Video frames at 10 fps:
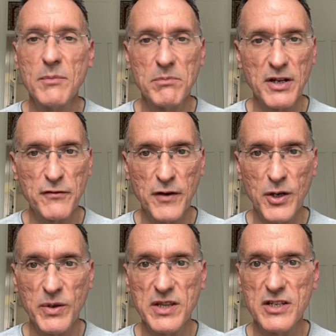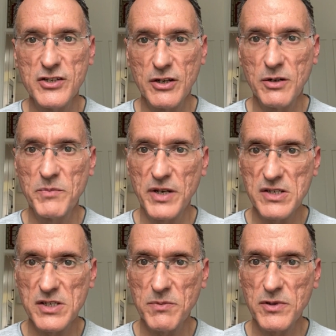By following the general
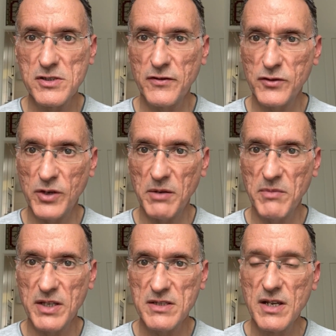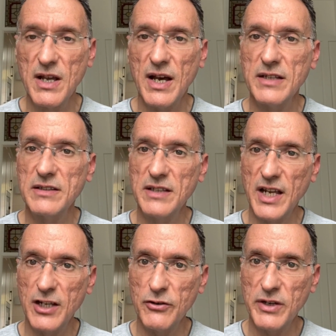principles of treatment and
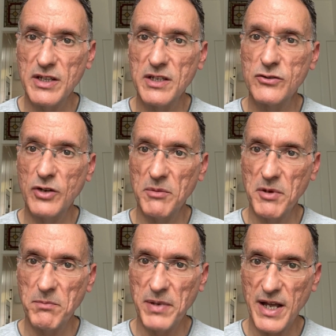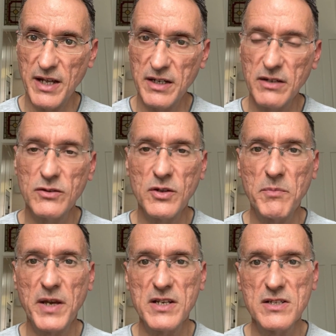tailoring the treatment plan to the
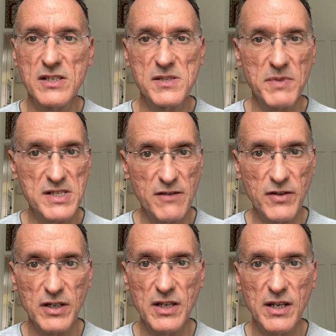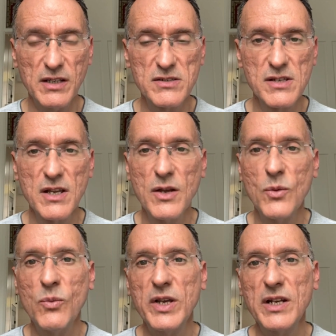patient's specific needs,
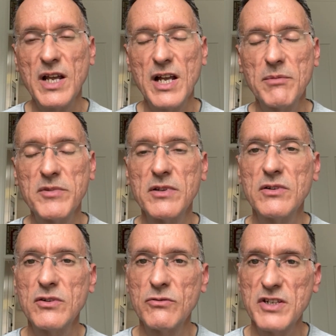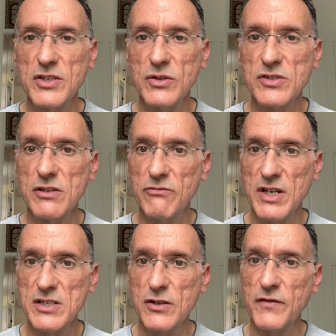we can help to reduce the
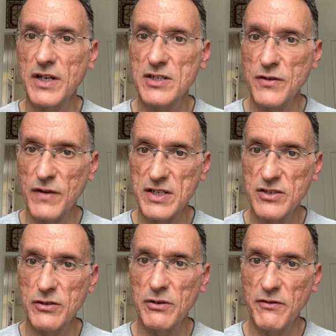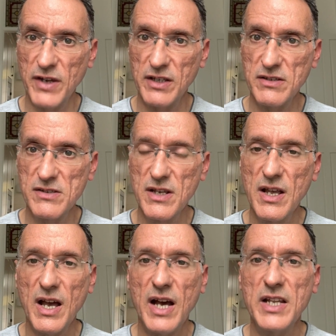risk of cardiovascular events
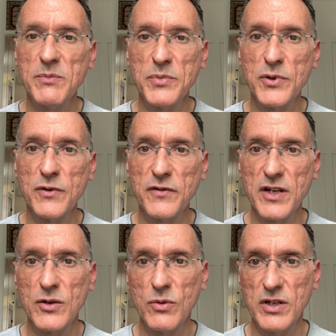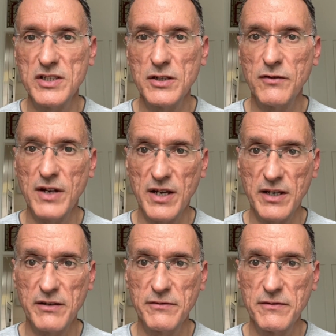and improve their quality of
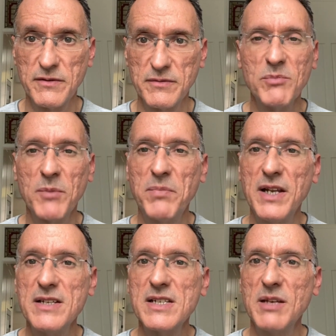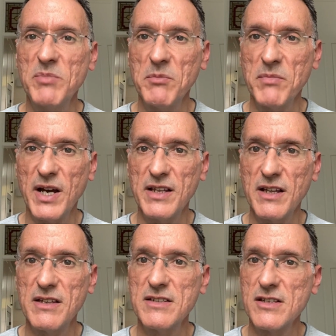life. But please keep in mind that
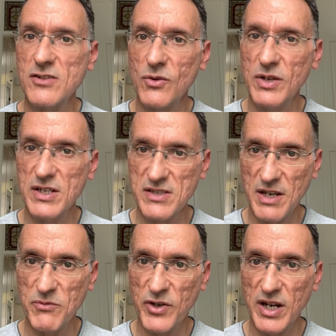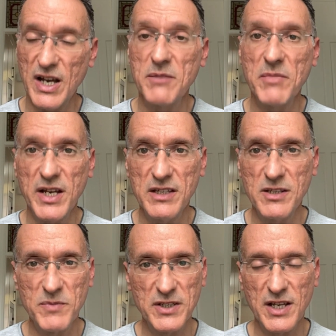this is only a summary and my
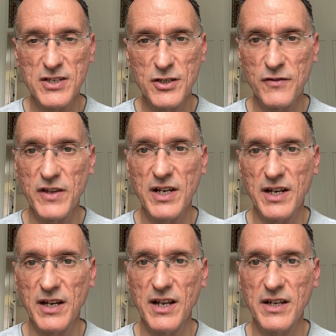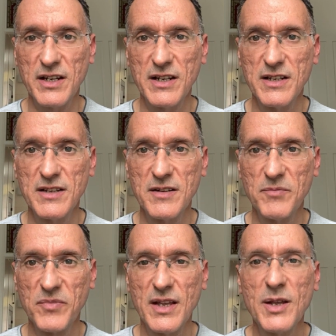interpretation of the guideline.
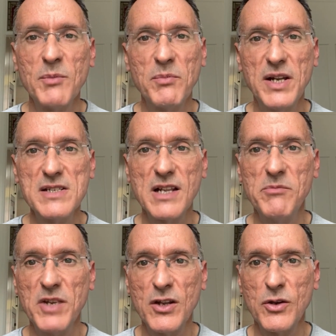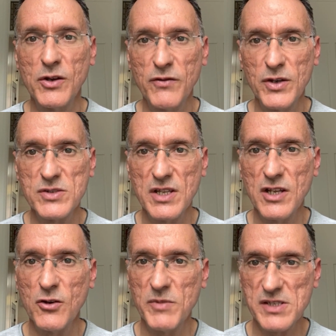Please let me know your views in the
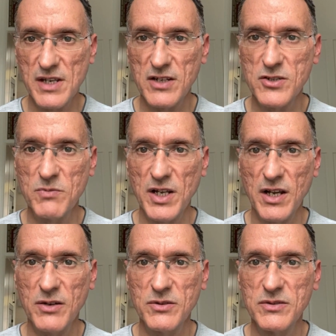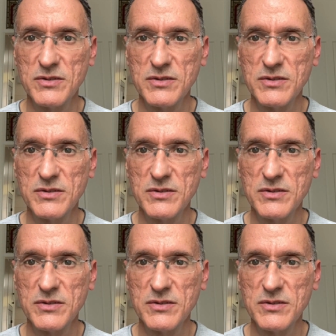comment section below.